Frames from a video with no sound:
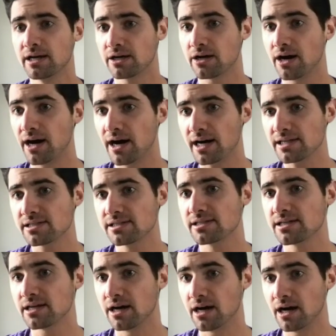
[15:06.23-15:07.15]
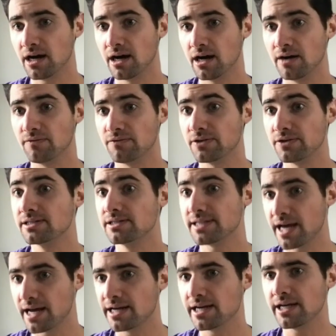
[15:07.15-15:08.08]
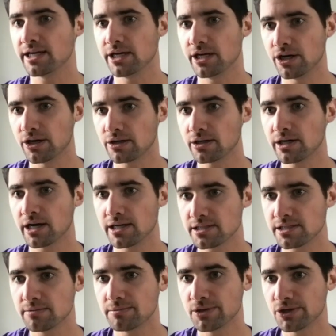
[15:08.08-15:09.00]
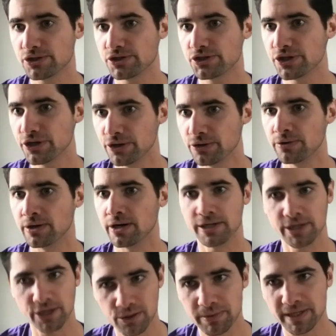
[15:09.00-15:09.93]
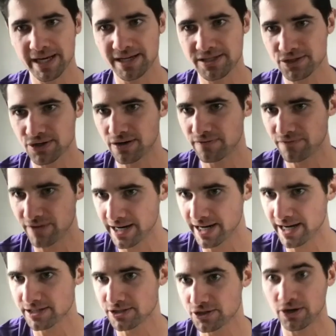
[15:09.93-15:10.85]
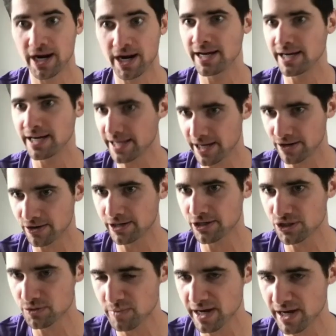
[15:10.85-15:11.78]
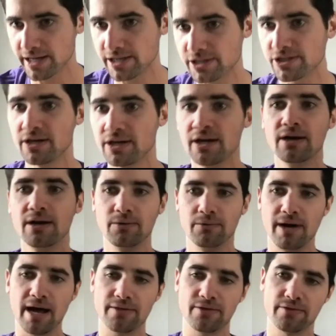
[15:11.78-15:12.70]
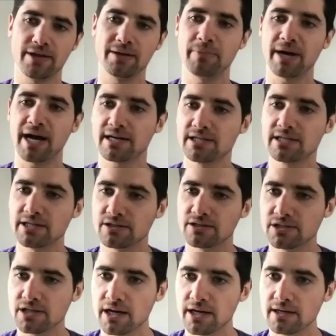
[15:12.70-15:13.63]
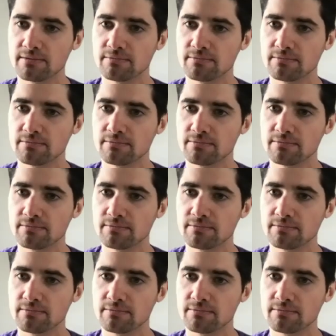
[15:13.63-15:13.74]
cost of sending your customers to a UPS or a FedEx or any carrier's page rather than back to your site.